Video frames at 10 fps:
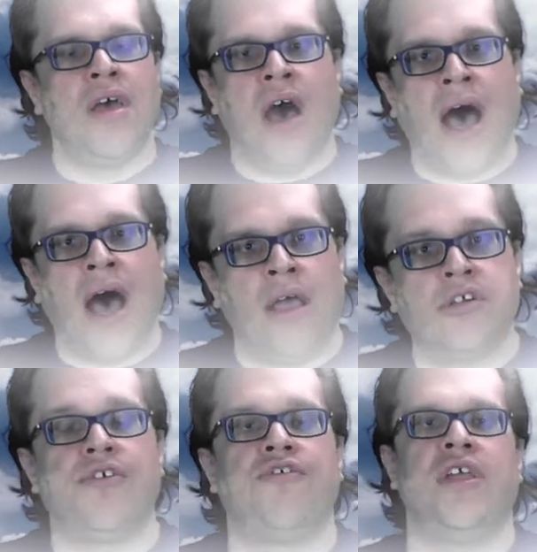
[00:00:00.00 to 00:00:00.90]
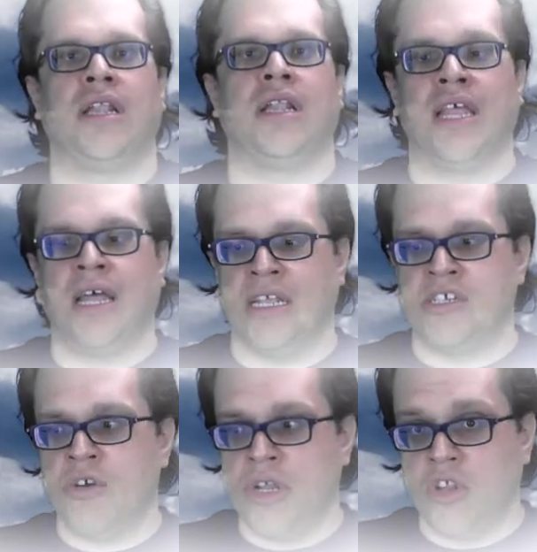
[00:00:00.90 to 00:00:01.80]
I also feel that it's
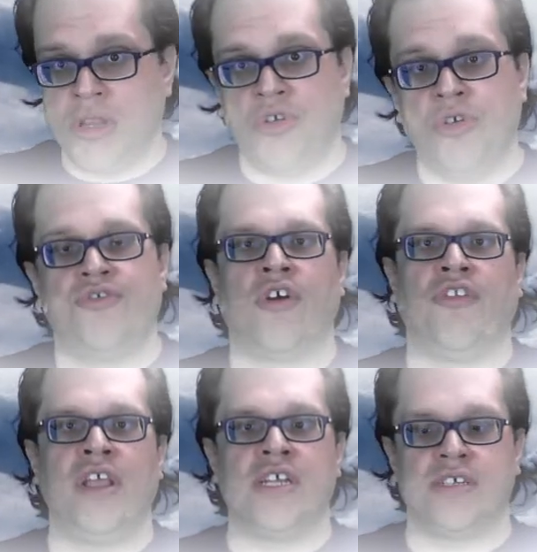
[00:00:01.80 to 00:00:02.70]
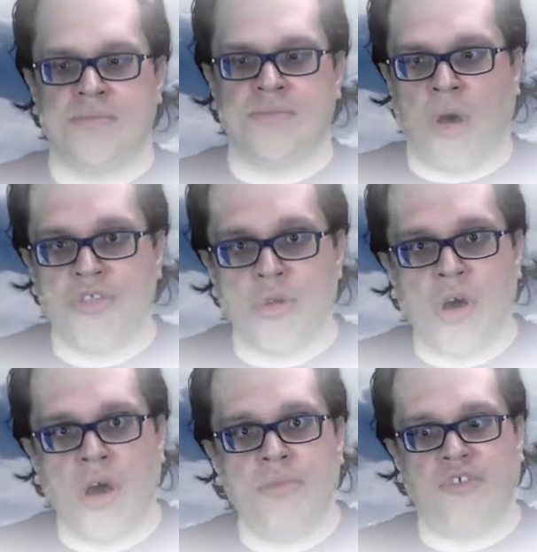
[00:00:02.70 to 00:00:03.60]
going to be true for this month to come,